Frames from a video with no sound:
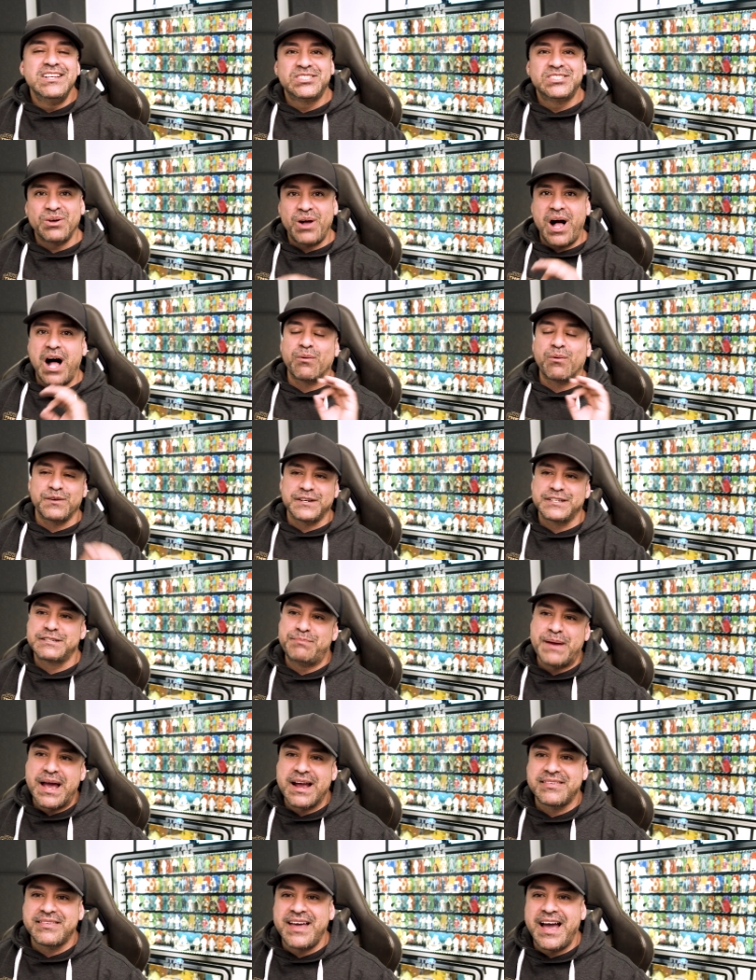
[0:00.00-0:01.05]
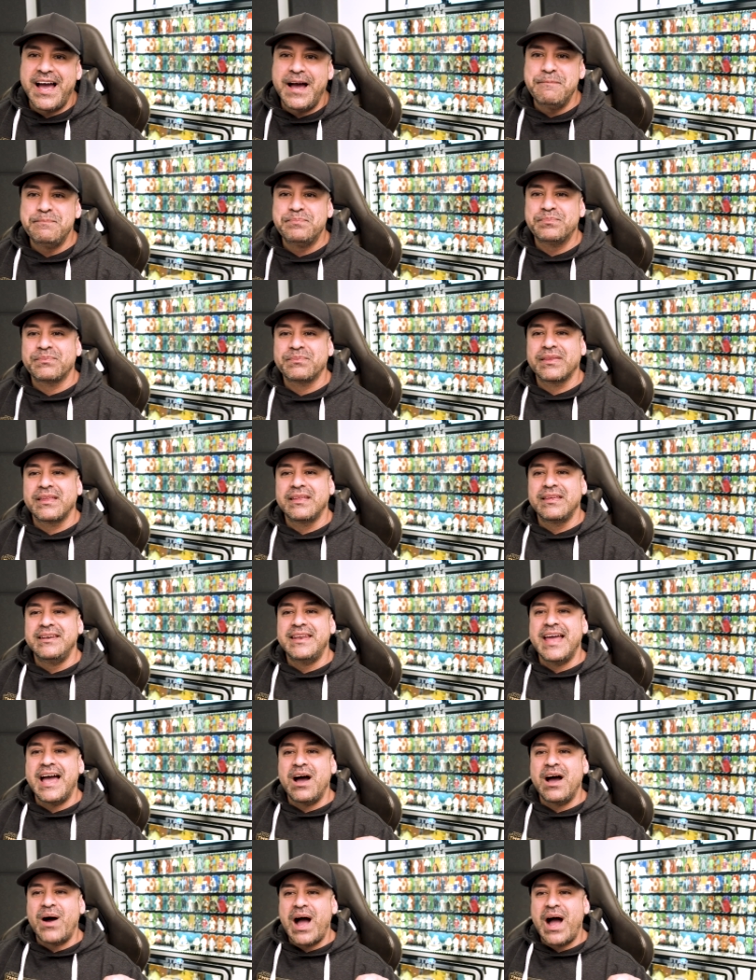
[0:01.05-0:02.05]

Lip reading: so I'll respect that. Now,